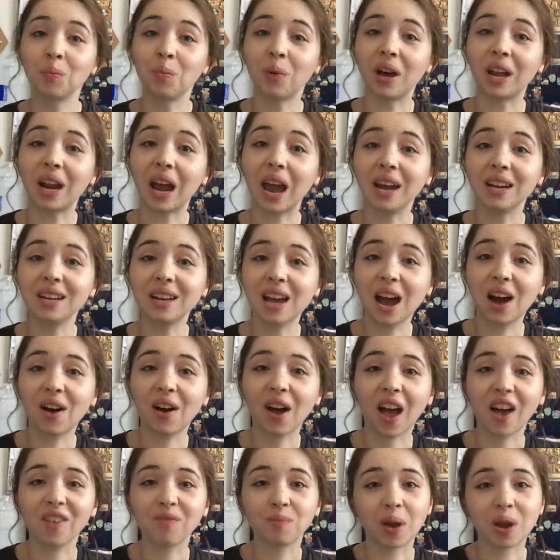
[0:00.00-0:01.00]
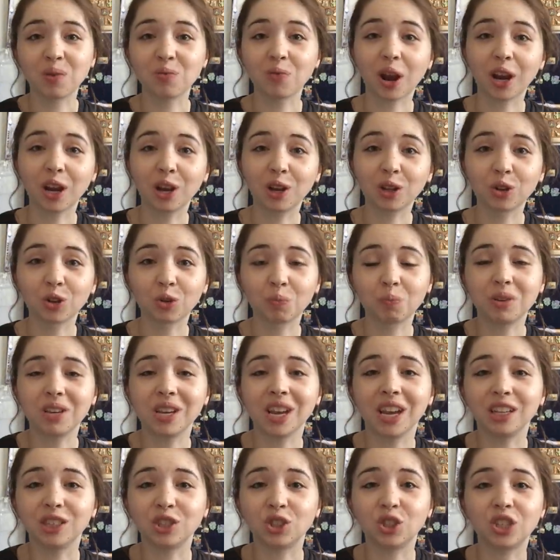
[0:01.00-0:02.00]
But I now have my regular
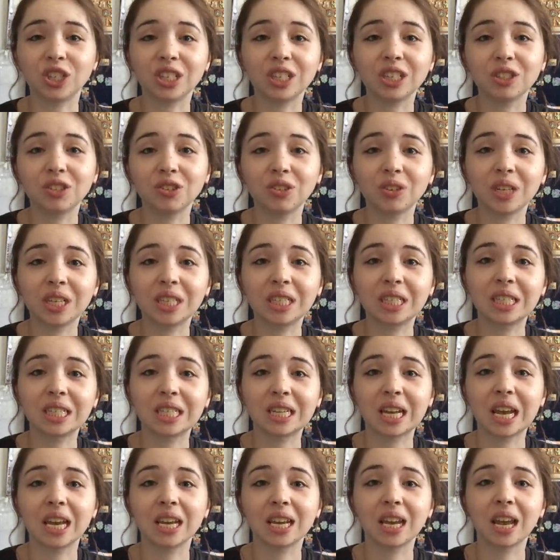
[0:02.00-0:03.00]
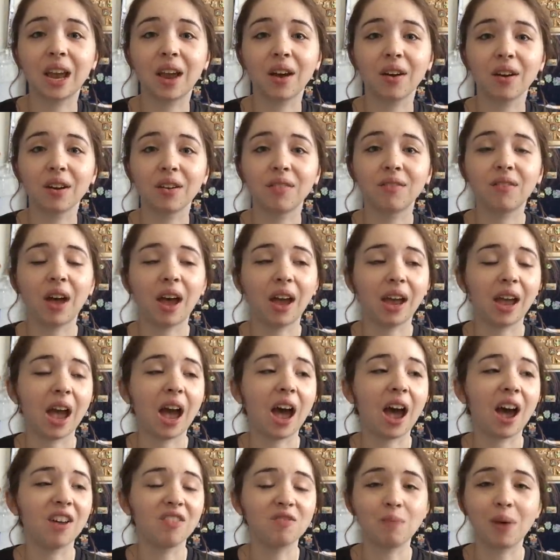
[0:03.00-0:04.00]
PhD duties to take care of. I
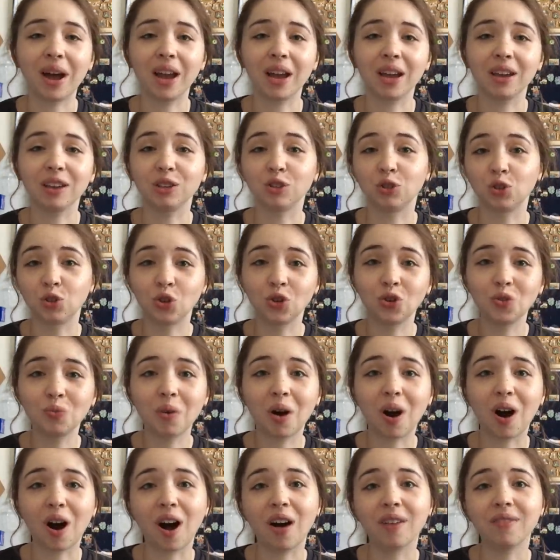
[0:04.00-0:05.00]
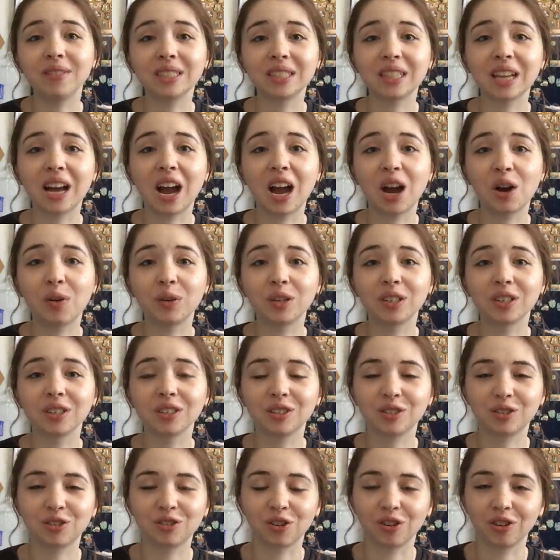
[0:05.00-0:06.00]
have my Zoom office
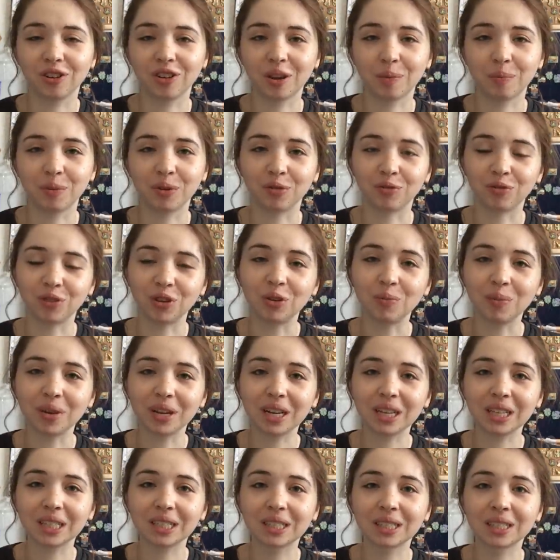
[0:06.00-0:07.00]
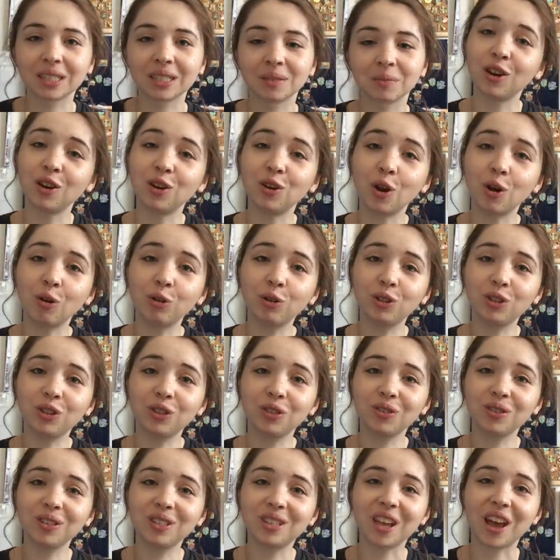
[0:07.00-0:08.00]
hours starting up in a few minutes. No
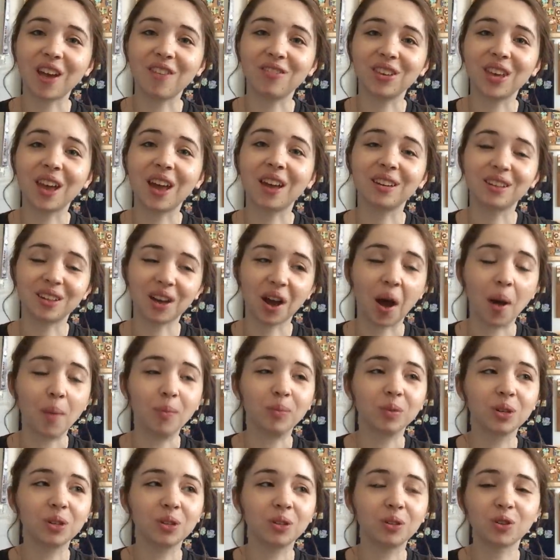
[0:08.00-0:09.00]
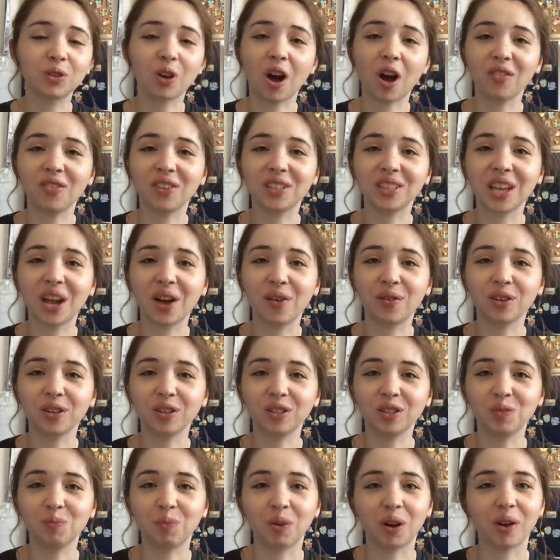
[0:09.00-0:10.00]
students have yet come to those office
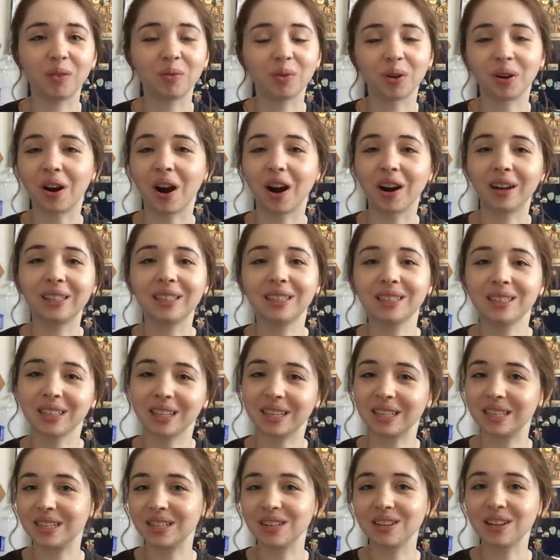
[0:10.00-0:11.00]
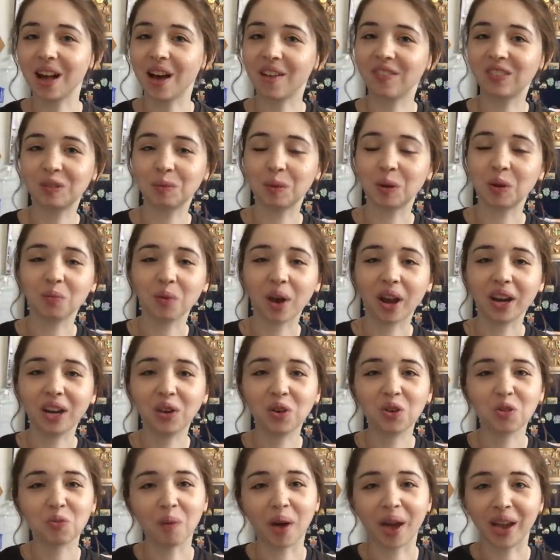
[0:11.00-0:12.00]
hours, but regardless, I still have to be ready
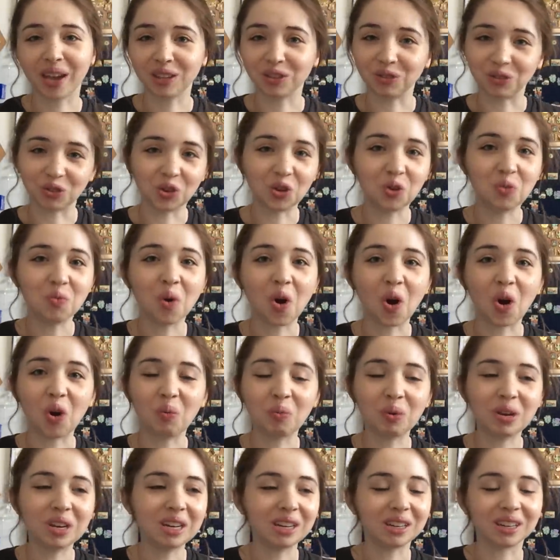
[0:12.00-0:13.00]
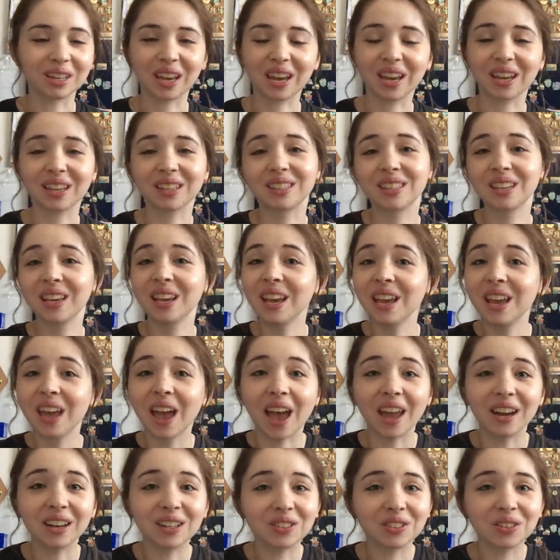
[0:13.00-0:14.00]
with my Zoom open in case
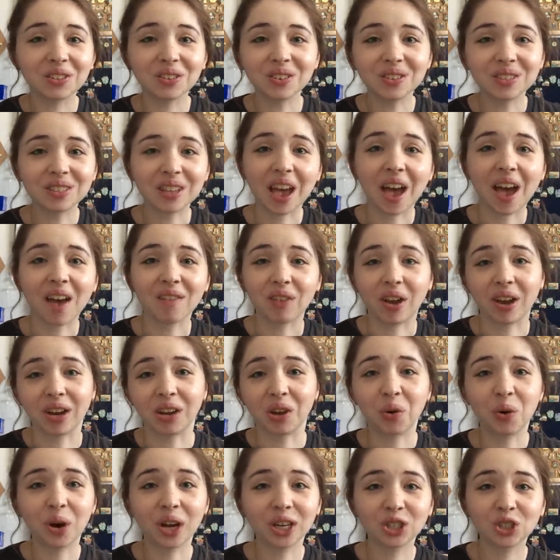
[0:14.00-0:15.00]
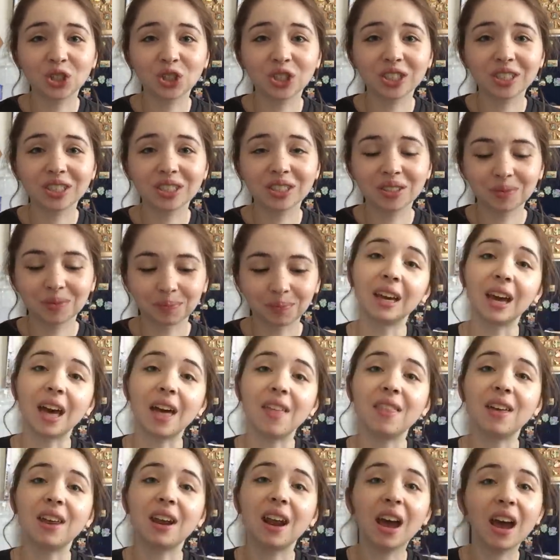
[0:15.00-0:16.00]
any students have any questions.
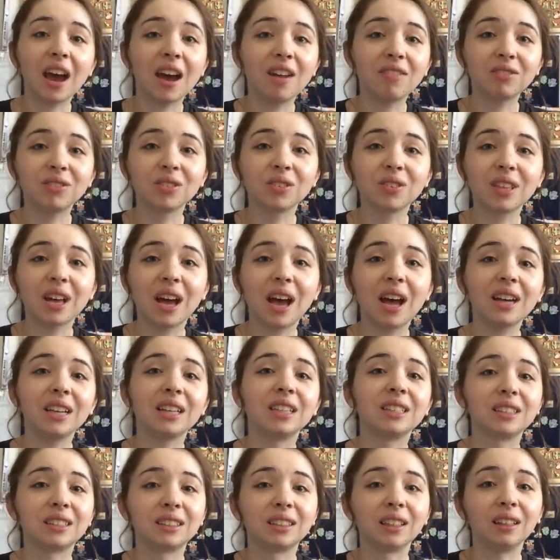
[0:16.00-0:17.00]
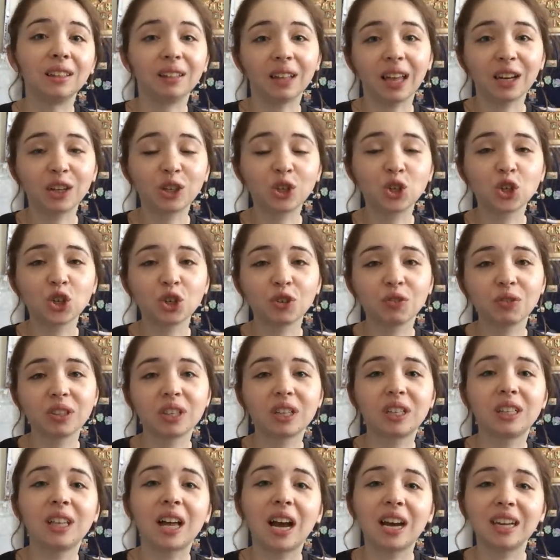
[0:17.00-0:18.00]
And then after that, it's the lecture for the
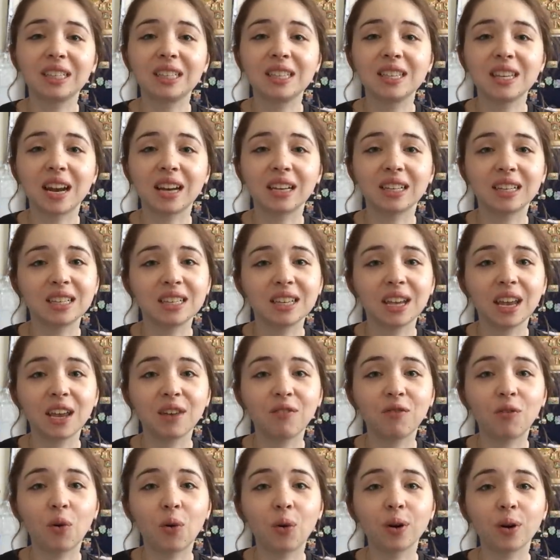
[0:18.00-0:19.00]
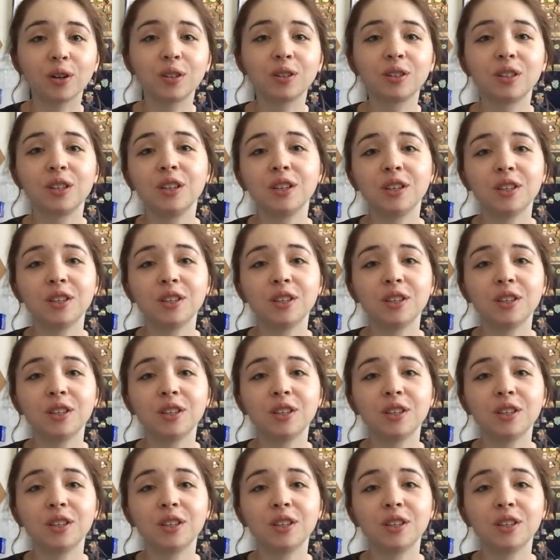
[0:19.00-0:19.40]
class that I T A for.